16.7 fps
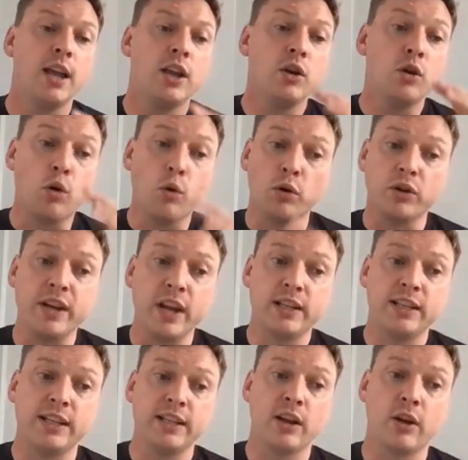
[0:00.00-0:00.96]
You're
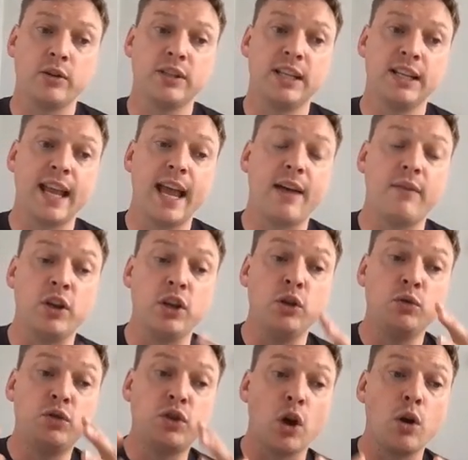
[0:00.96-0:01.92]
coordinating those together.
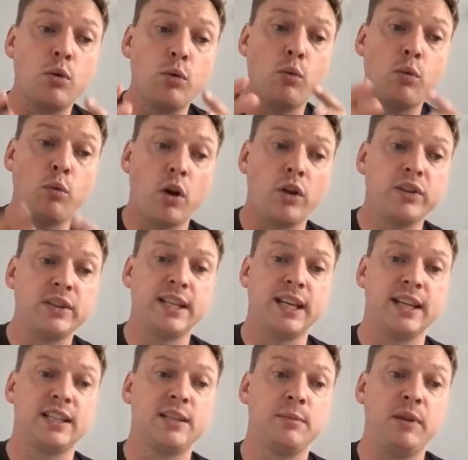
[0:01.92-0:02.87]
You don't want
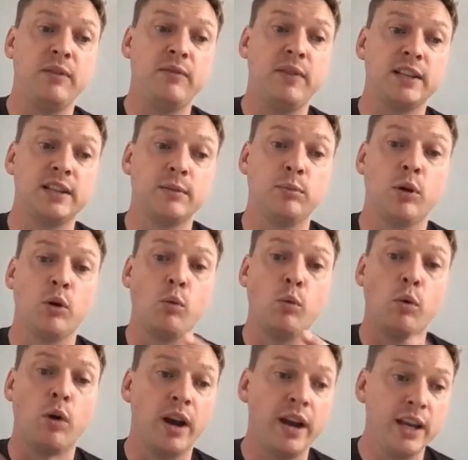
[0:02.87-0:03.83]
it to be visible
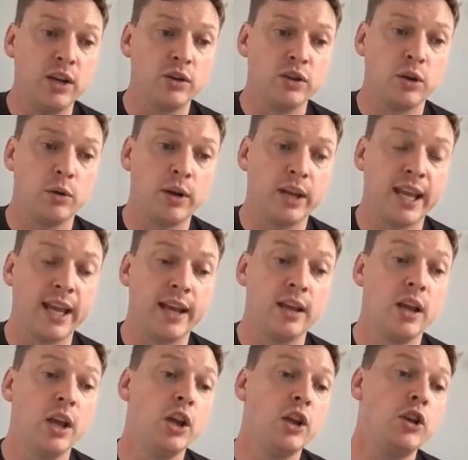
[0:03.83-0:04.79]
why you're doing it.
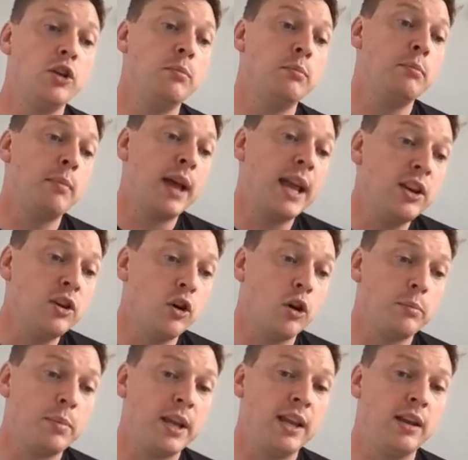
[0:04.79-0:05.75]
You may
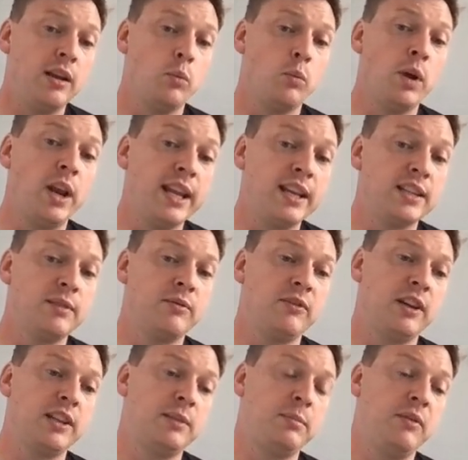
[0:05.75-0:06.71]
not be willing for
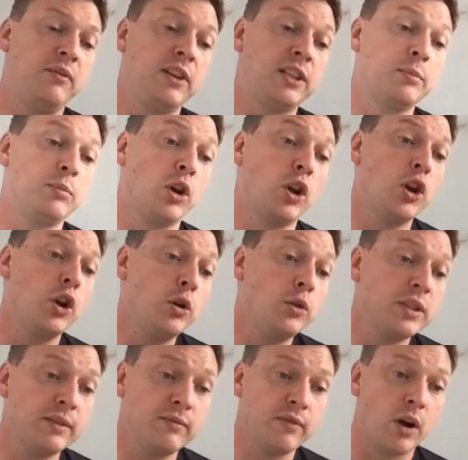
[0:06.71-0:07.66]
it to be visible
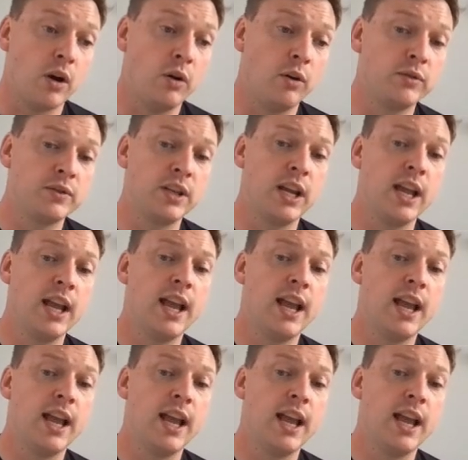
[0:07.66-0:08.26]
who's involved.